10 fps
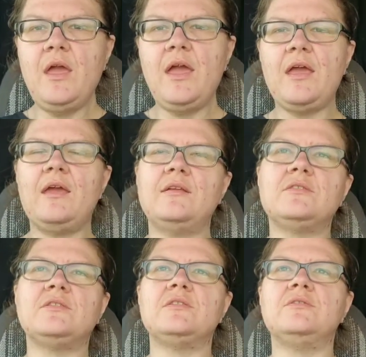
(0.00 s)

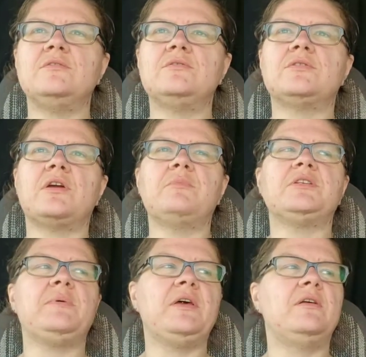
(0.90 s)
And to start my
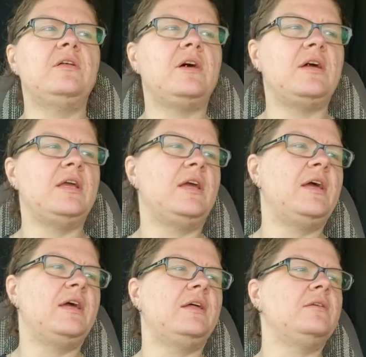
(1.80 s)
spiel, I
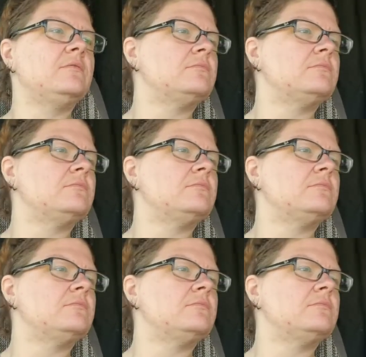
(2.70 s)
had